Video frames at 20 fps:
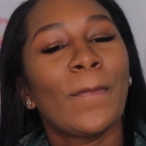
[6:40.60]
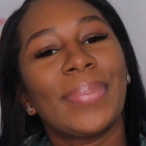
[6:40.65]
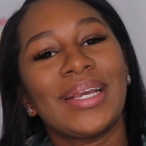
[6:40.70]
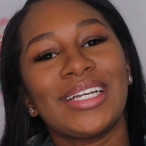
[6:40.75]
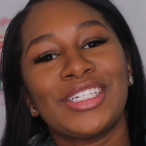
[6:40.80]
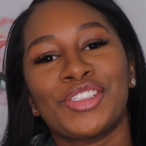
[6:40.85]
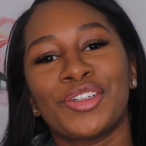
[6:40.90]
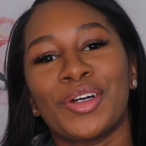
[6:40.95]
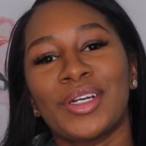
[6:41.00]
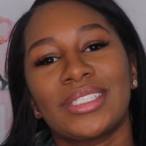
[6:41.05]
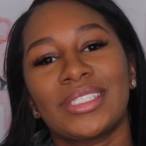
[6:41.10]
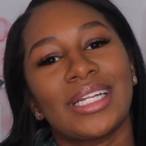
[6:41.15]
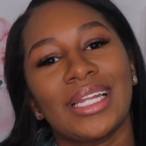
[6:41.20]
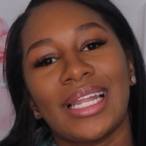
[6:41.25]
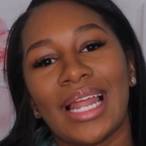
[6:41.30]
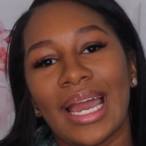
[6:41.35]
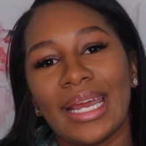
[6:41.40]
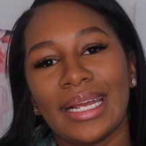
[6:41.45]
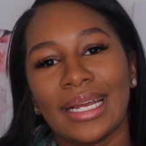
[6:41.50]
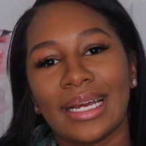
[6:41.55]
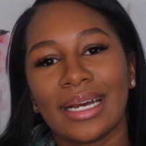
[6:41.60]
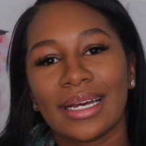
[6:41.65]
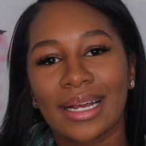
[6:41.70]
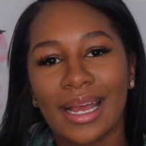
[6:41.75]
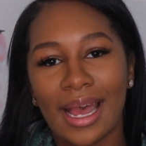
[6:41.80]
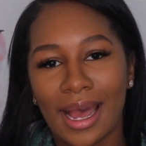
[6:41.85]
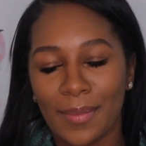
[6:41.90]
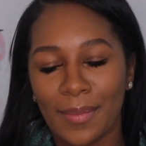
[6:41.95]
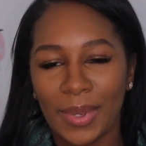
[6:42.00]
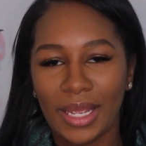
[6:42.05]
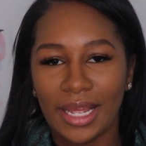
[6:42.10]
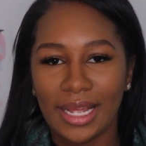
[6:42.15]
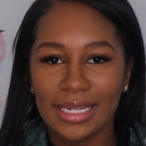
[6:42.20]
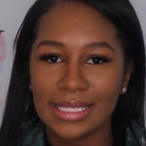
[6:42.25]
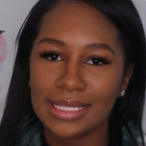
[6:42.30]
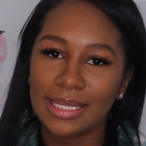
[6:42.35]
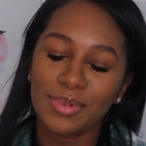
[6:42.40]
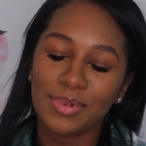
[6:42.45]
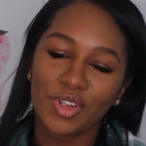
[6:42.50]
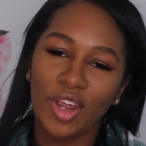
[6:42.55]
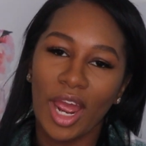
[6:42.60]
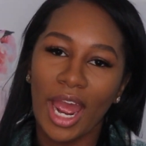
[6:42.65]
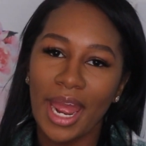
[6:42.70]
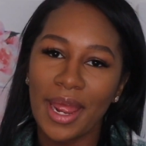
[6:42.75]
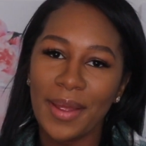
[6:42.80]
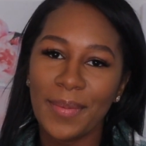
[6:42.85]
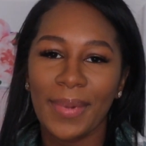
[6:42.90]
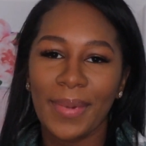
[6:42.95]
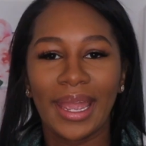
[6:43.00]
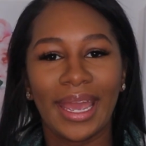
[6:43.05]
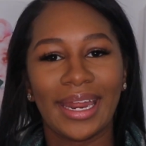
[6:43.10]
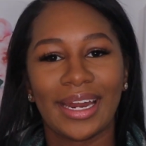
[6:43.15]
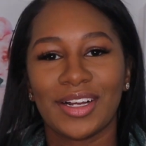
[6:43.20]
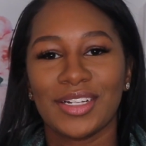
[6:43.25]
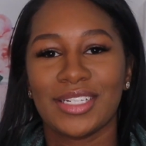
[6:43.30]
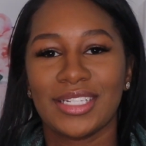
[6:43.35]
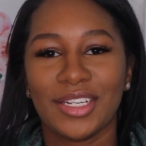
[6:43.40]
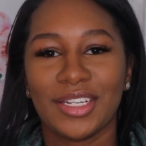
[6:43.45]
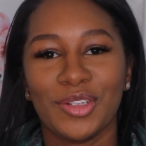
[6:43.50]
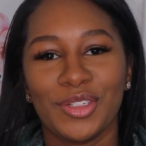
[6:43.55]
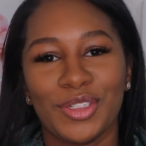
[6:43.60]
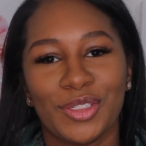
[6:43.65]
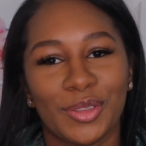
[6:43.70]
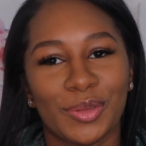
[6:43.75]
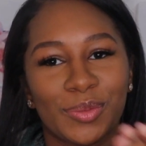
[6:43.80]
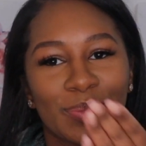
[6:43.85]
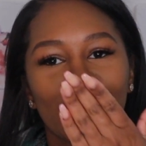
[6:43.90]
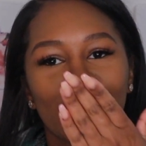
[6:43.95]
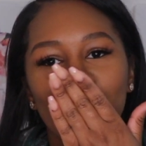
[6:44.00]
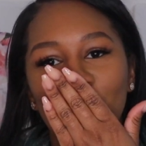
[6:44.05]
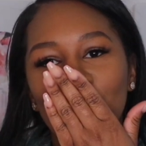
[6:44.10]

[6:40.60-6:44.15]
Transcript: Be sure to like, comment, and subscribe, and I'll see you soon.